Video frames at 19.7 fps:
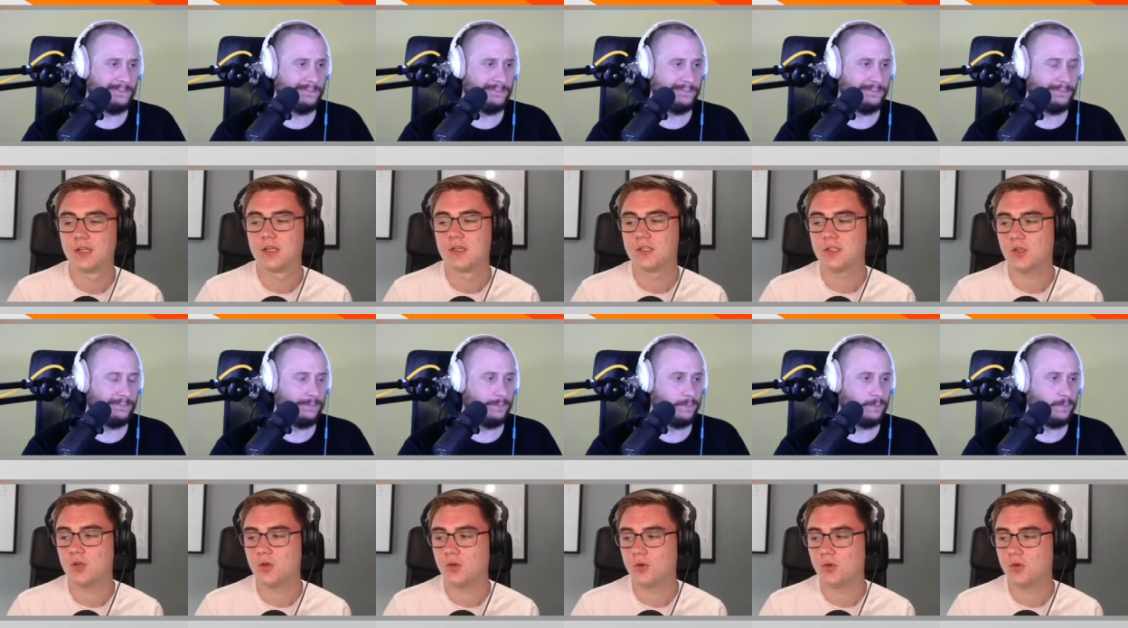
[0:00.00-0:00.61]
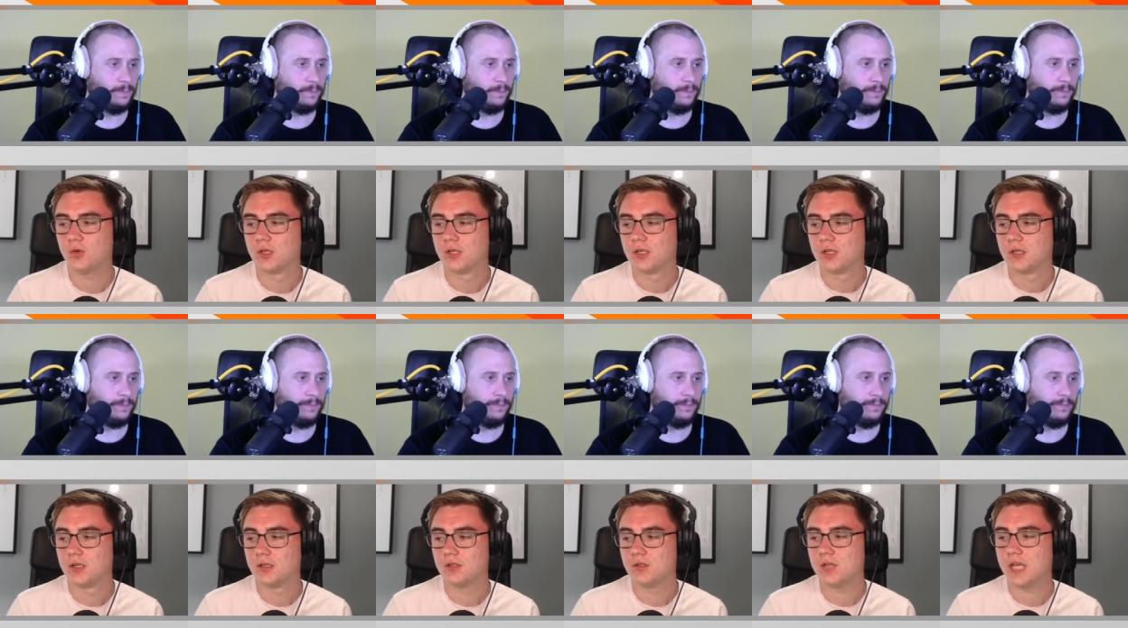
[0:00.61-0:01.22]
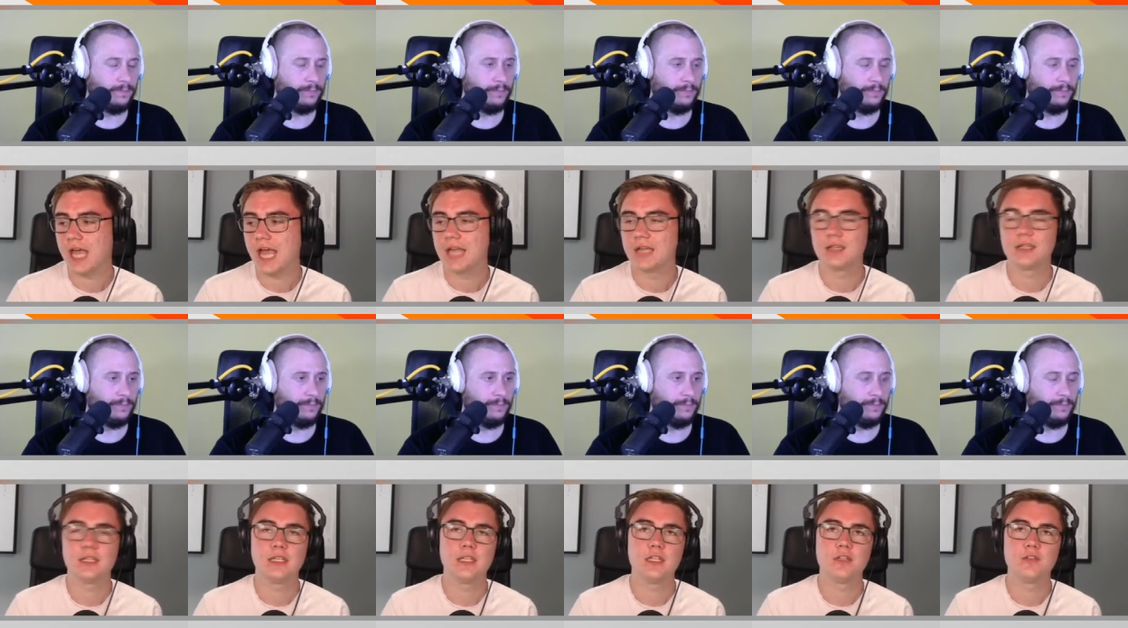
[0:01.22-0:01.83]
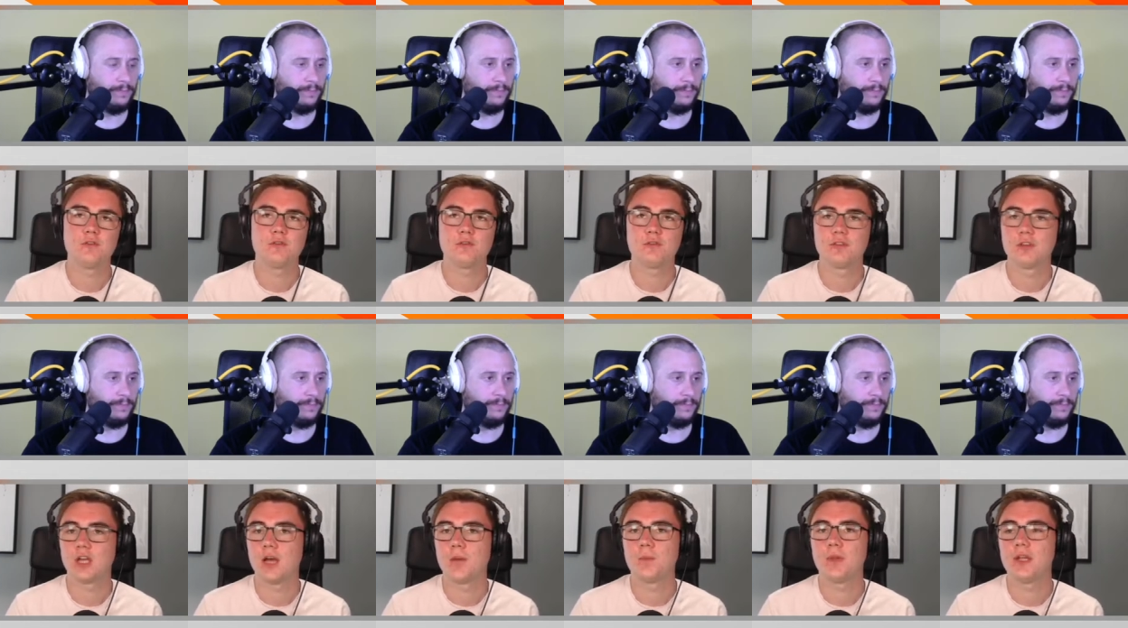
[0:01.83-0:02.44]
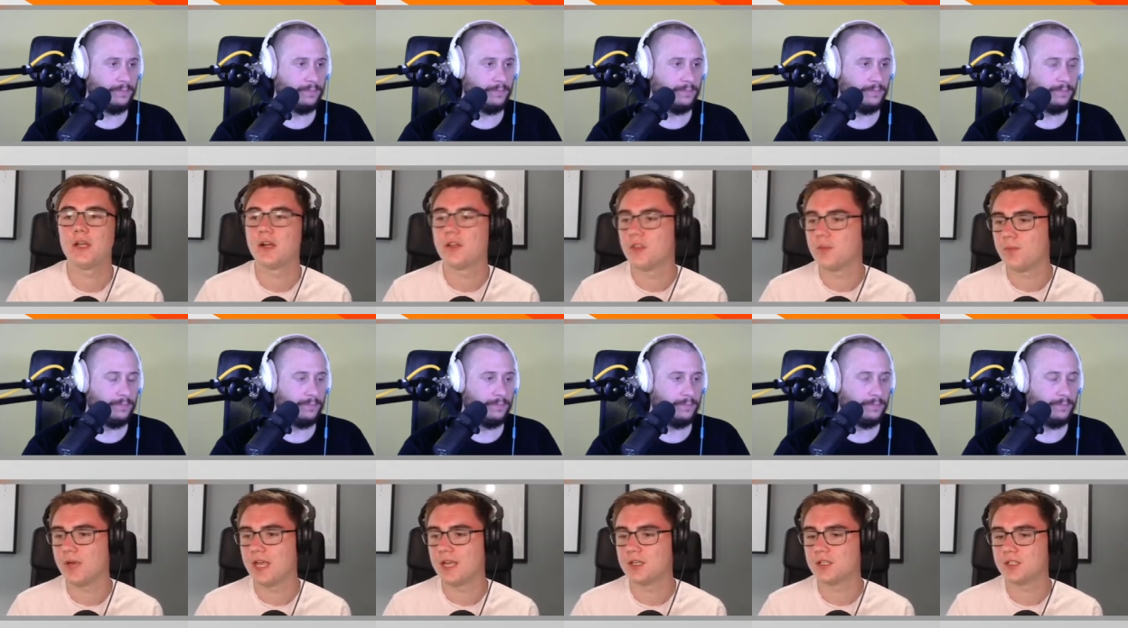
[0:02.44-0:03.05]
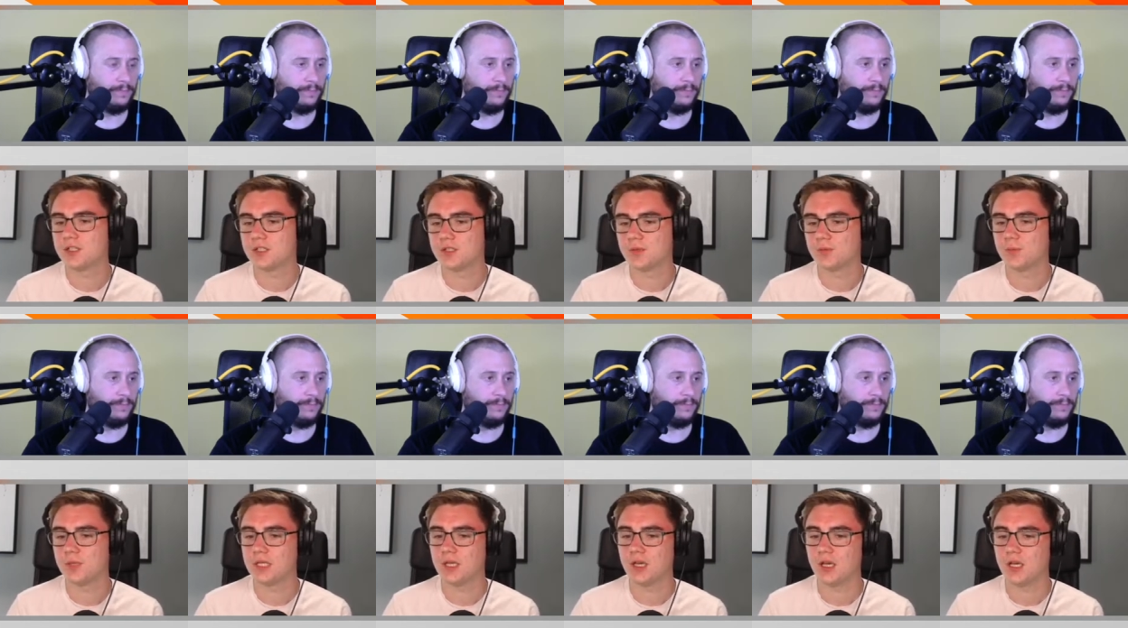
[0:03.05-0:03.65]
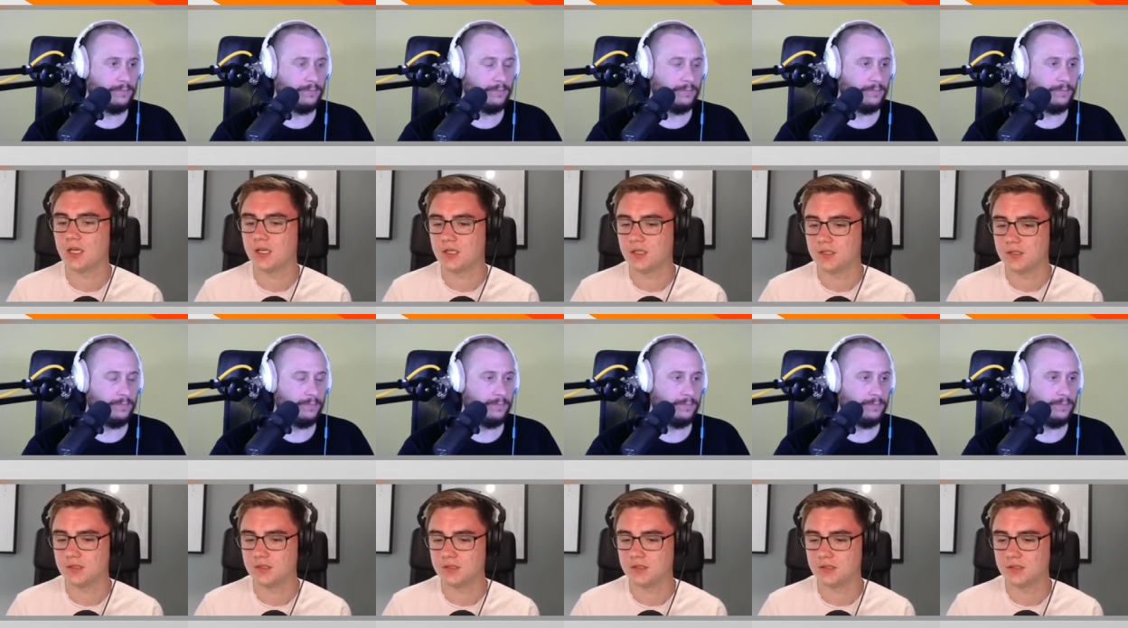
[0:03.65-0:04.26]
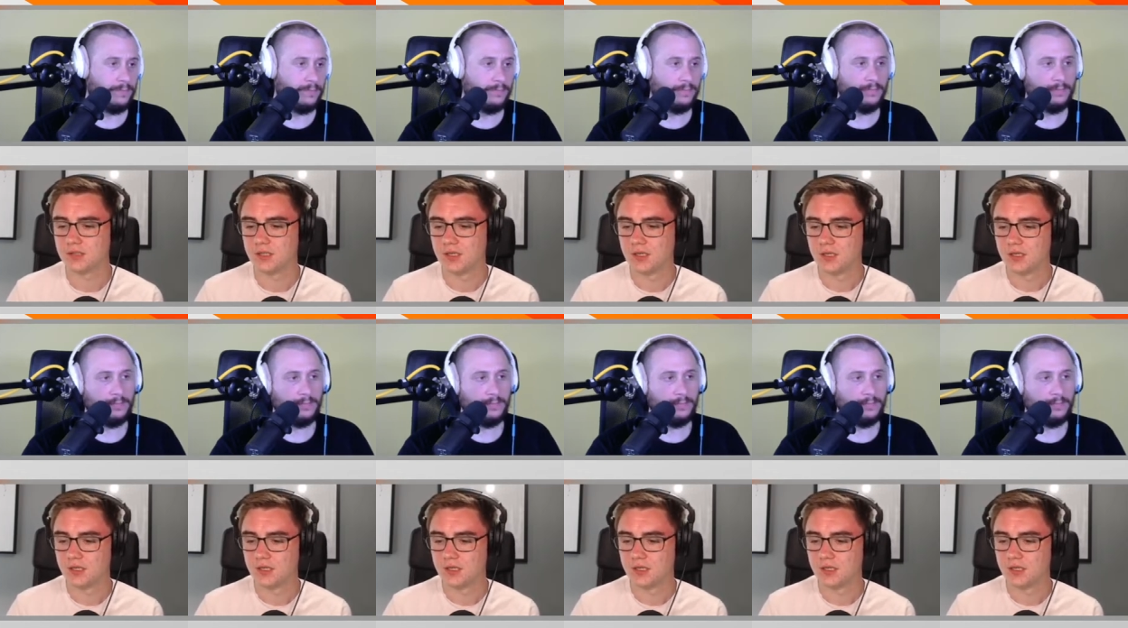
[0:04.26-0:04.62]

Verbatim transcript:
Speaker 1: So you can't leave a player on the bench because